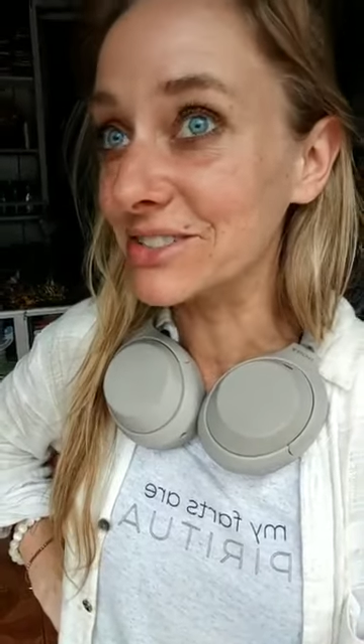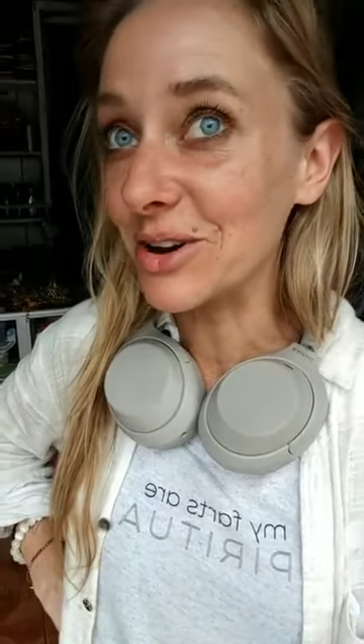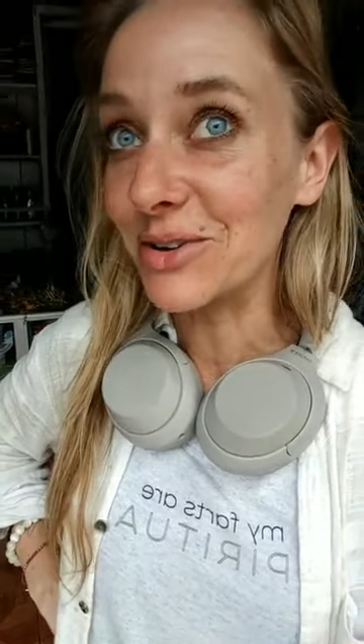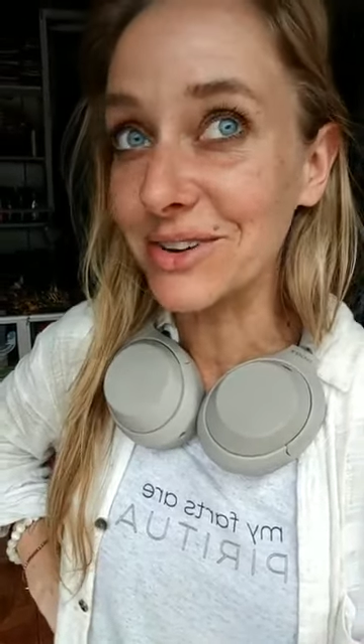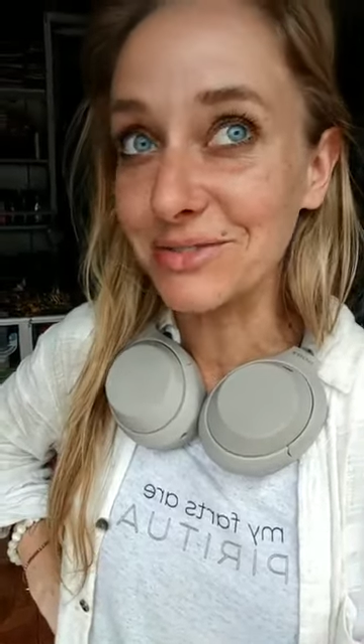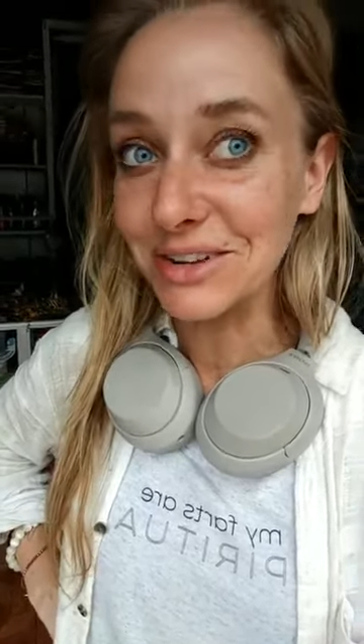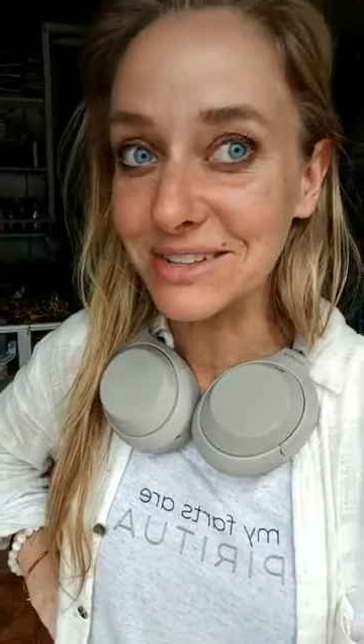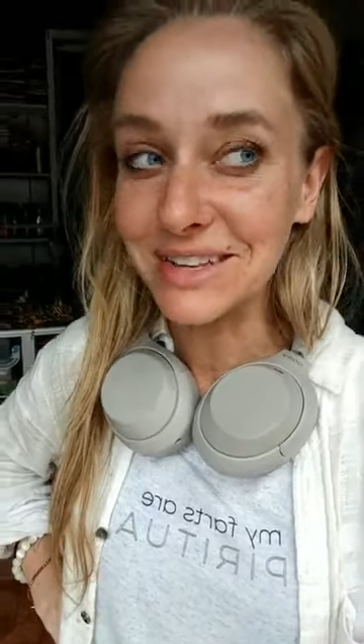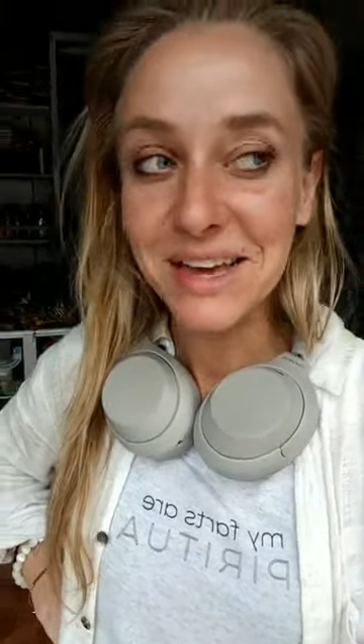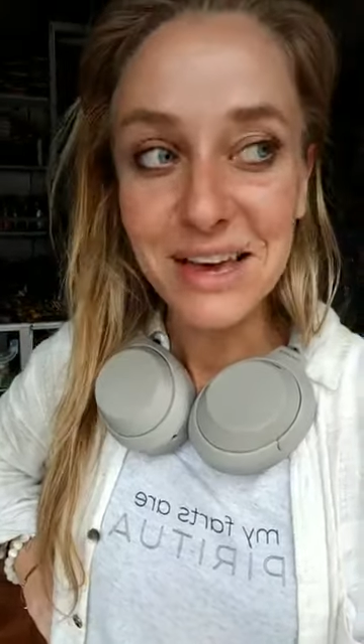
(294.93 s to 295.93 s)
so it
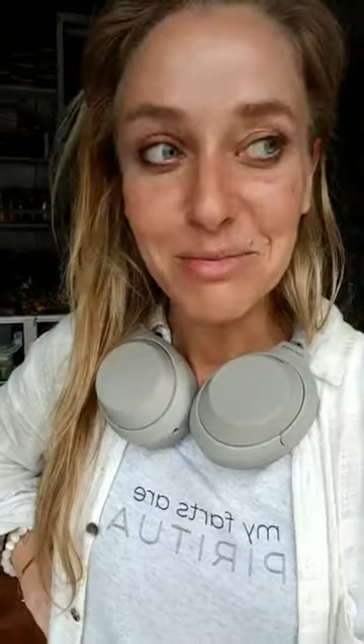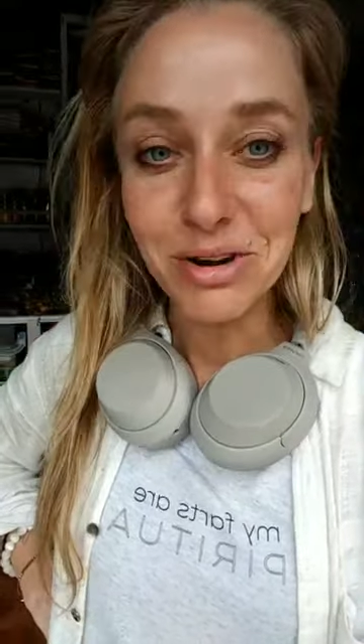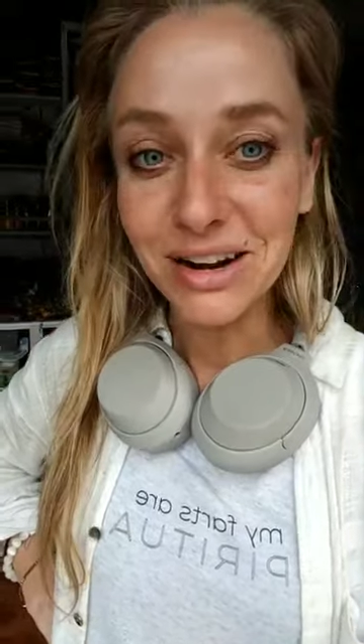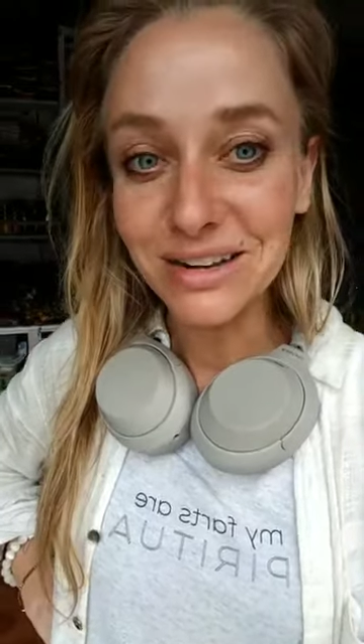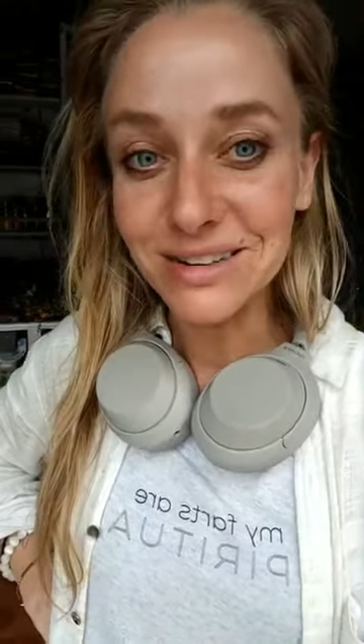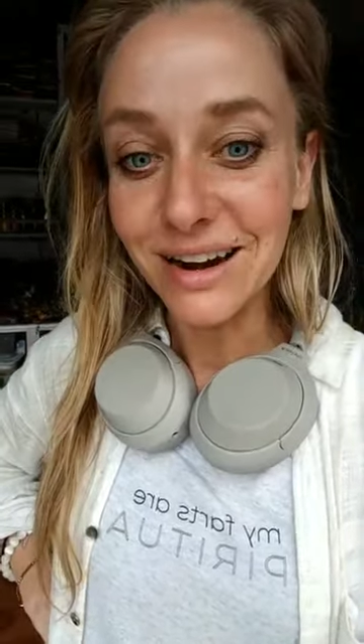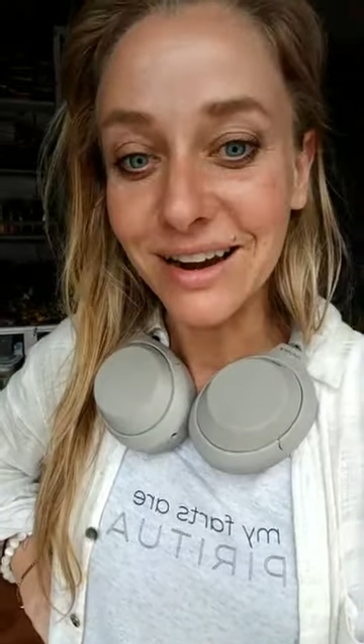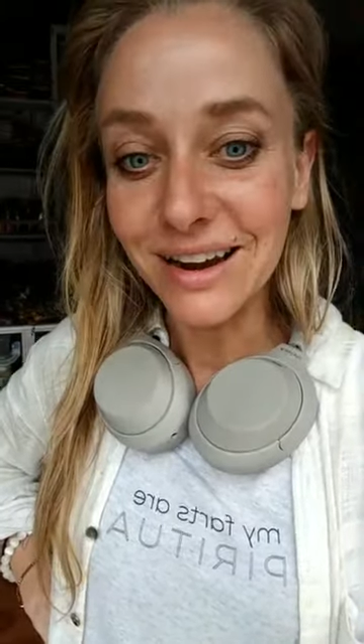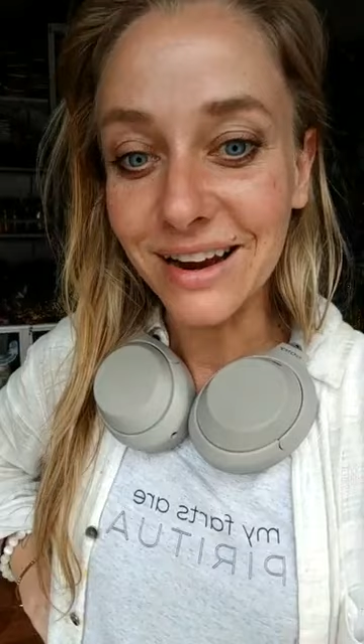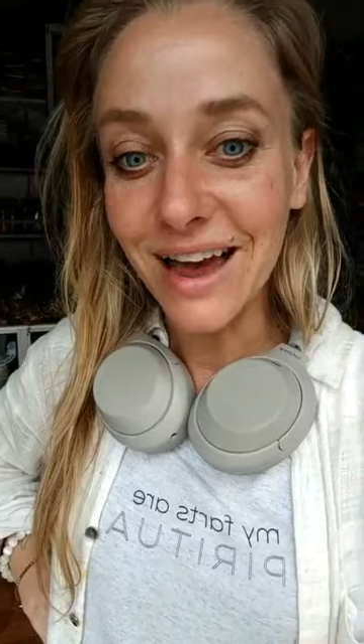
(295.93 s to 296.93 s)
feels pretty
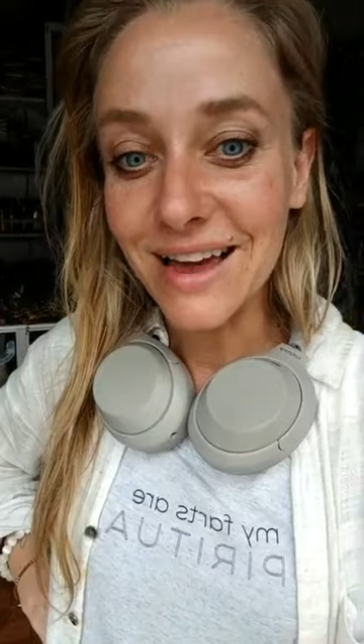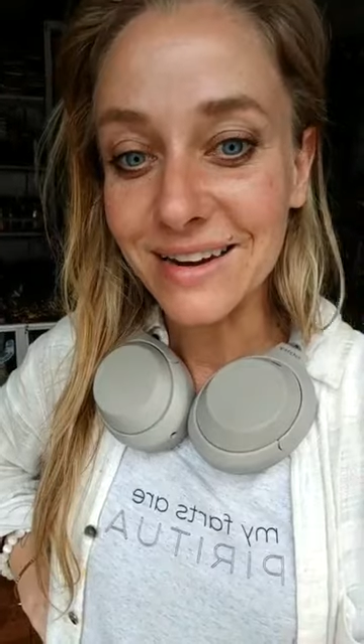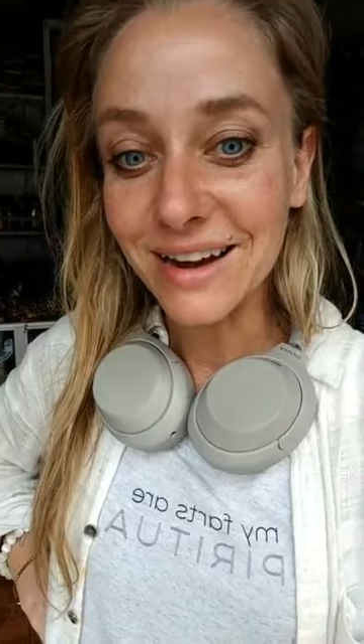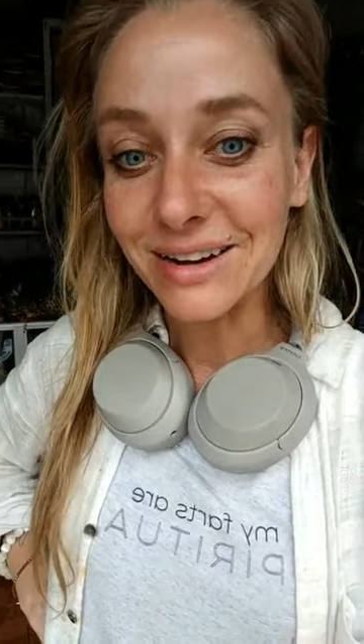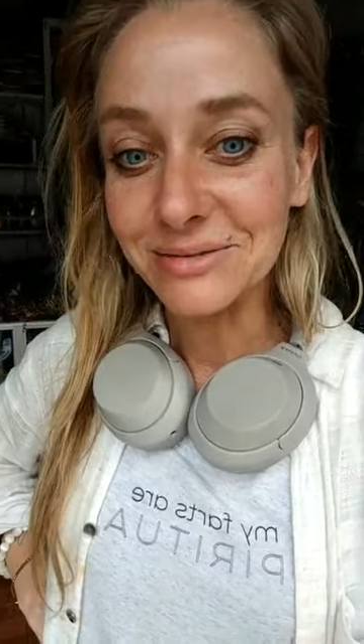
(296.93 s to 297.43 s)
exciting, and